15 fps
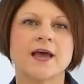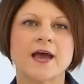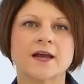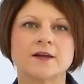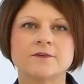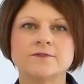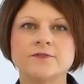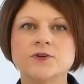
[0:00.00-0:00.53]
and
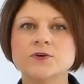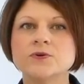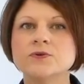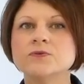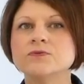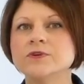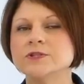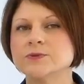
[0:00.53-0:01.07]
a
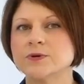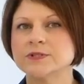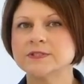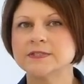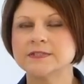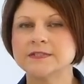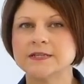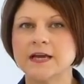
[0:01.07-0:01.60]
few
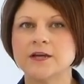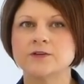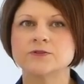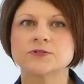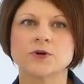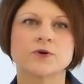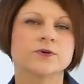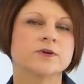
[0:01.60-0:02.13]
resources to get you
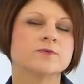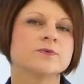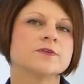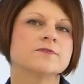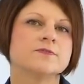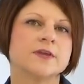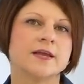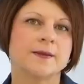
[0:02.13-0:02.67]
started with
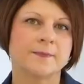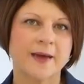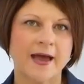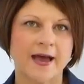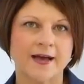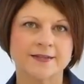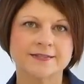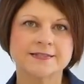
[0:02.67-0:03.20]
fitting
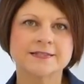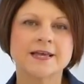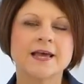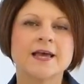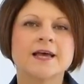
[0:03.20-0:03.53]
pants.